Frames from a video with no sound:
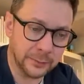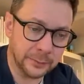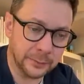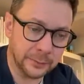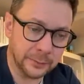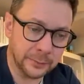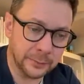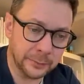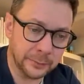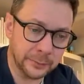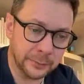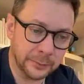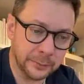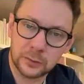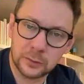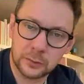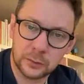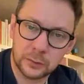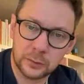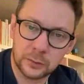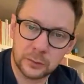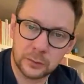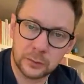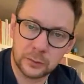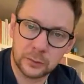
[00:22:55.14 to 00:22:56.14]
He's
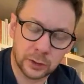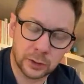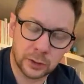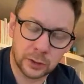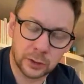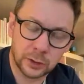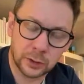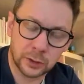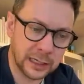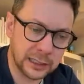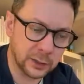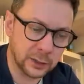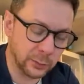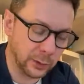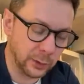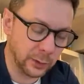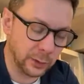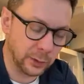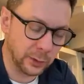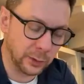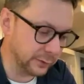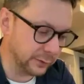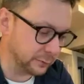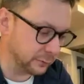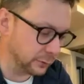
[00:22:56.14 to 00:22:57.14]
been working for
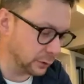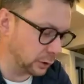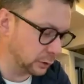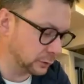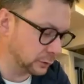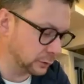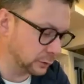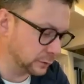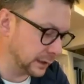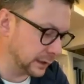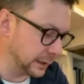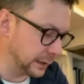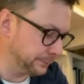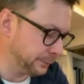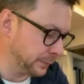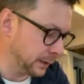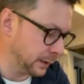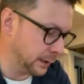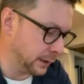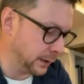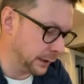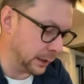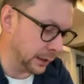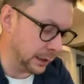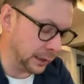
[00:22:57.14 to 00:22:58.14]
AWI for a long time,
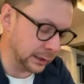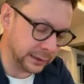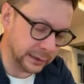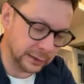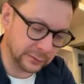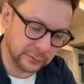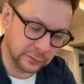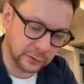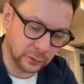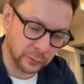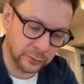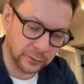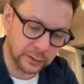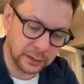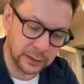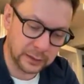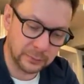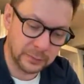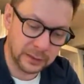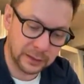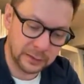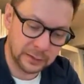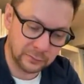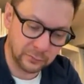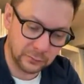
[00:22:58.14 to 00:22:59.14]
catching up with him,
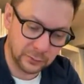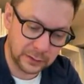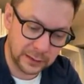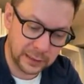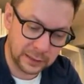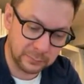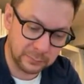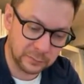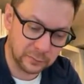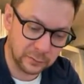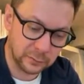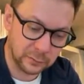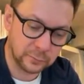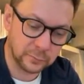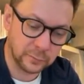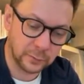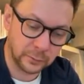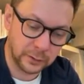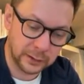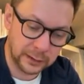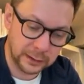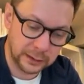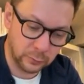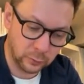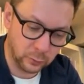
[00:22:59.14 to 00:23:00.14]
interviewing him soon. So
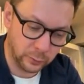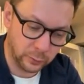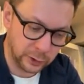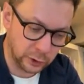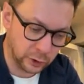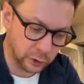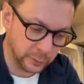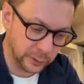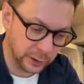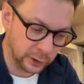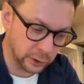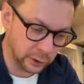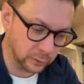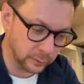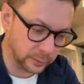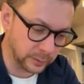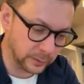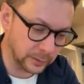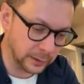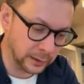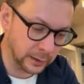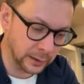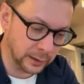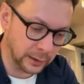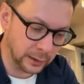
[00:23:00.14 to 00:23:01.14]
he will be coming up
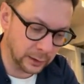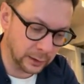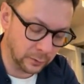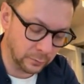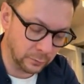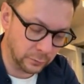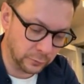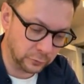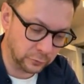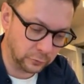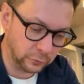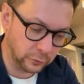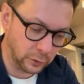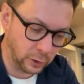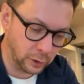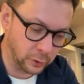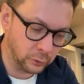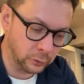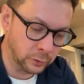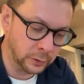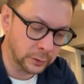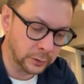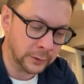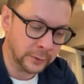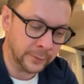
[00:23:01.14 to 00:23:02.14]
on the
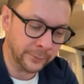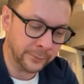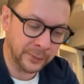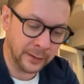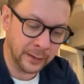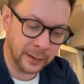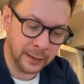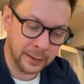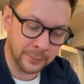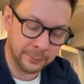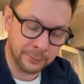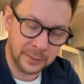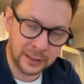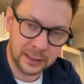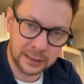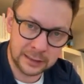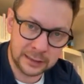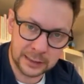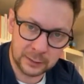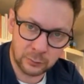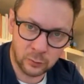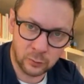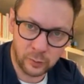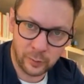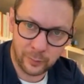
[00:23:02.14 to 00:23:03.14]
show. Me and
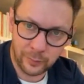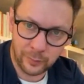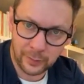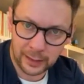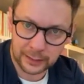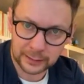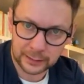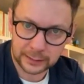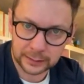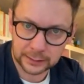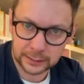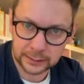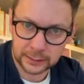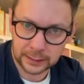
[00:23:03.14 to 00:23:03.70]
Nick will be back